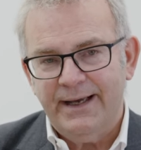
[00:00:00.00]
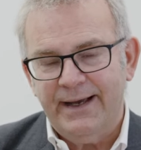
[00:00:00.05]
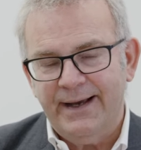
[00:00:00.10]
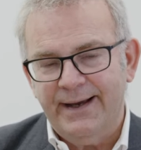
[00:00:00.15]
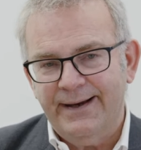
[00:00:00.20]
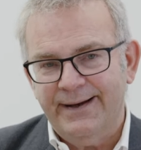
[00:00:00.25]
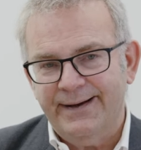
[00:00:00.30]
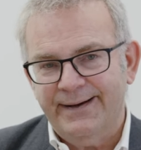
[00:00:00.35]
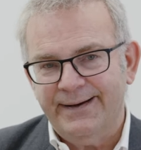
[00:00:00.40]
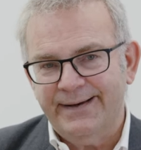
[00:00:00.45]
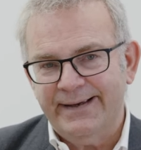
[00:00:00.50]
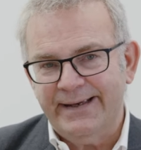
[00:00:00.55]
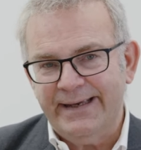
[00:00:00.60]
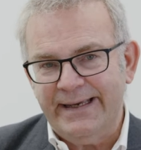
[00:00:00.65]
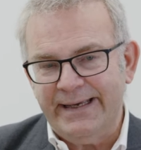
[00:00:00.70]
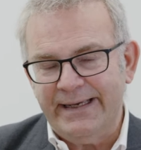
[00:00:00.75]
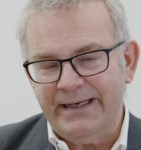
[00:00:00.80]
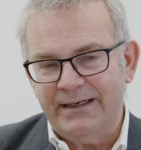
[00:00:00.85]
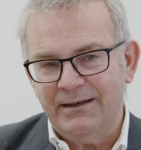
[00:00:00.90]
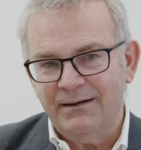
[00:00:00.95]

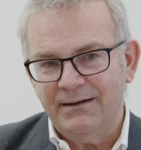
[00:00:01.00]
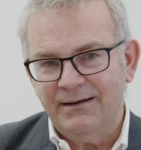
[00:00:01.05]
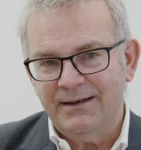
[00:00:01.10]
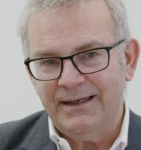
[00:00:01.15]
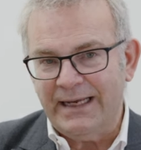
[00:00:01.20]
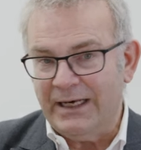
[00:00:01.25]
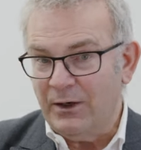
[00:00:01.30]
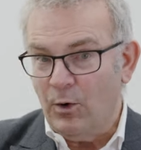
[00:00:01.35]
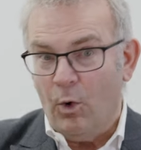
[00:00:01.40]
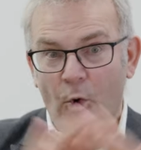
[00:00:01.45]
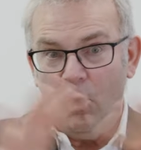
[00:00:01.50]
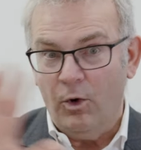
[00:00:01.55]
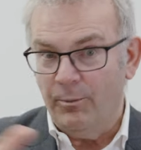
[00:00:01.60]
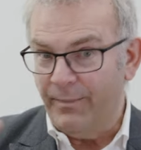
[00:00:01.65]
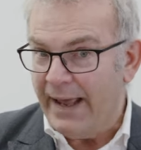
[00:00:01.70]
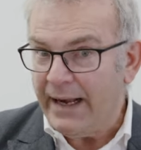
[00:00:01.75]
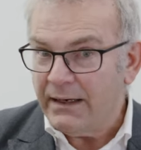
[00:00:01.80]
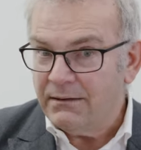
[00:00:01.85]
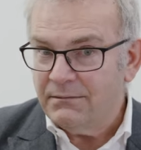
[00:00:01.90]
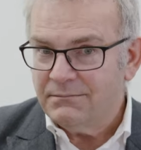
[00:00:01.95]
in all
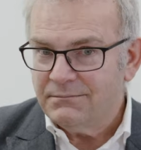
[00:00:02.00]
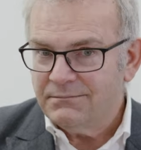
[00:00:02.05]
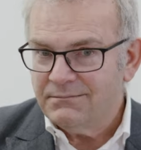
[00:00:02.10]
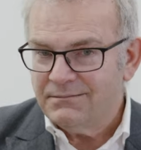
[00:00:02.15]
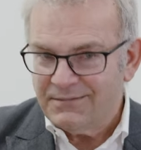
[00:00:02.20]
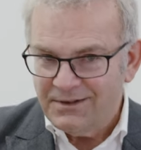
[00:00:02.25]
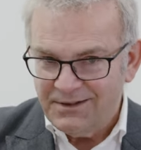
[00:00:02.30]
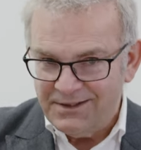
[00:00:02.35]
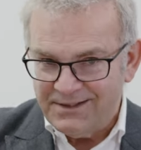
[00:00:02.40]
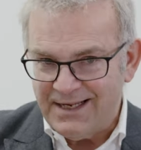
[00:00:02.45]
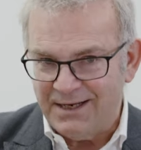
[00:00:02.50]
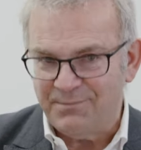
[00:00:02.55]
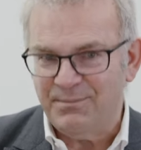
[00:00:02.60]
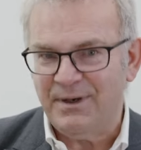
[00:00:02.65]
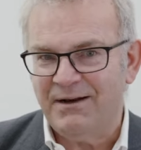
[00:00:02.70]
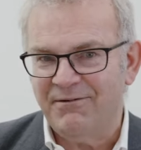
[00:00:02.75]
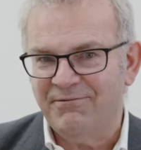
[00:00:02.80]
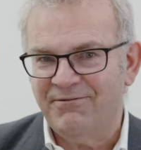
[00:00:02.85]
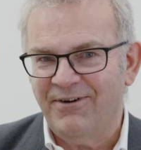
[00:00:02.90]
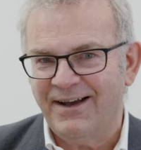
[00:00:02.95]
men, because they'd
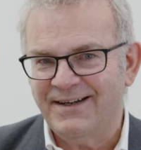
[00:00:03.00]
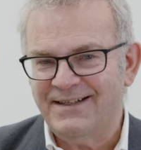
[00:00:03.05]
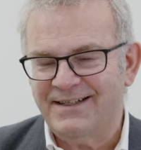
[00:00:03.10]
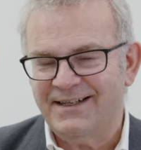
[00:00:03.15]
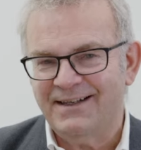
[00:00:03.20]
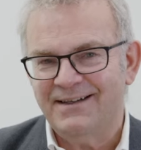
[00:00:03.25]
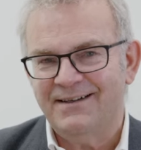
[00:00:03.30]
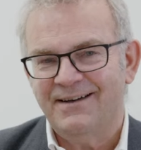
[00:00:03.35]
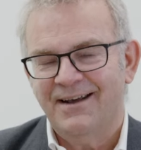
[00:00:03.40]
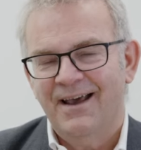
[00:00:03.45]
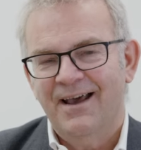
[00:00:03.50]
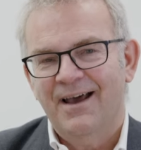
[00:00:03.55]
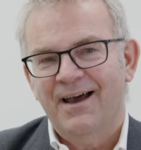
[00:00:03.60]
been invited,